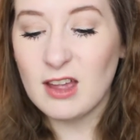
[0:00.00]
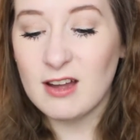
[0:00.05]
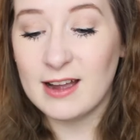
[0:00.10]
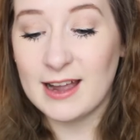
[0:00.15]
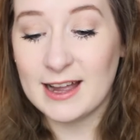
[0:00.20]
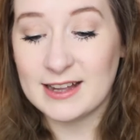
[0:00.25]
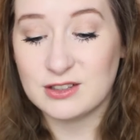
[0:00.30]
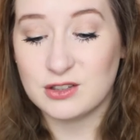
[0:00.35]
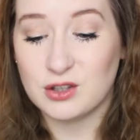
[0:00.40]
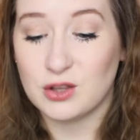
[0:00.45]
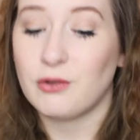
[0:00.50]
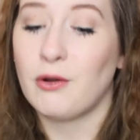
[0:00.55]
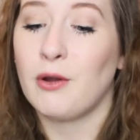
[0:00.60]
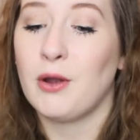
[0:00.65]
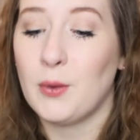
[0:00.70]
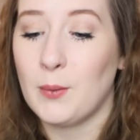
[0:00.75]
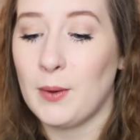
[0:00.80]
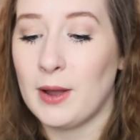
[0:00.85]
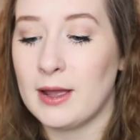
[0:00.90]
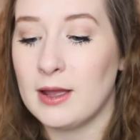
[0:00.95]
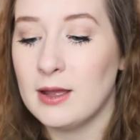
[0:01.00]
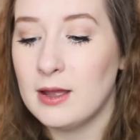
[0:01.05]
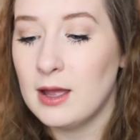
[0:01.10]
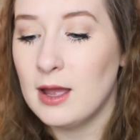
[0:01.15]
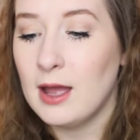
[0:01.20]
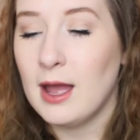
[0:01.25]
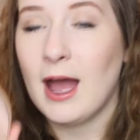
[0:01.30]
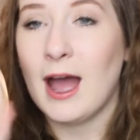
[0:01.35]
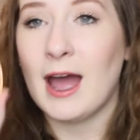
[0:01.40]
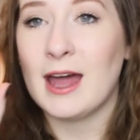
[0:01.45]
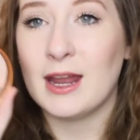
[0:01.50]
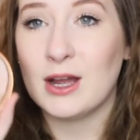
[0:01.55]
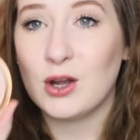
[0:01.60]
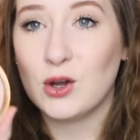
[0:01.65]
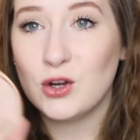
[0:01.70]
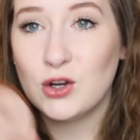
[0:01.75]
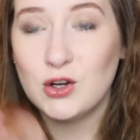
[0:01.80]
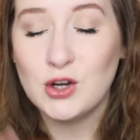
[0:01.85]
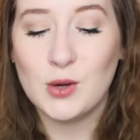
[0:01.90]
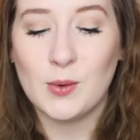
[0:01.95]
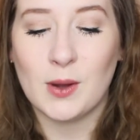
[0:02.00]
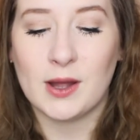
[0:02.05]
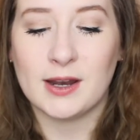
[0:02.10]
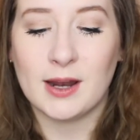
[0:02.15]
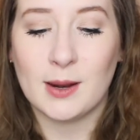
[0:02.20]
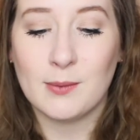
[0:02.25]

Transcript: I had to throw it away, and I got a new one.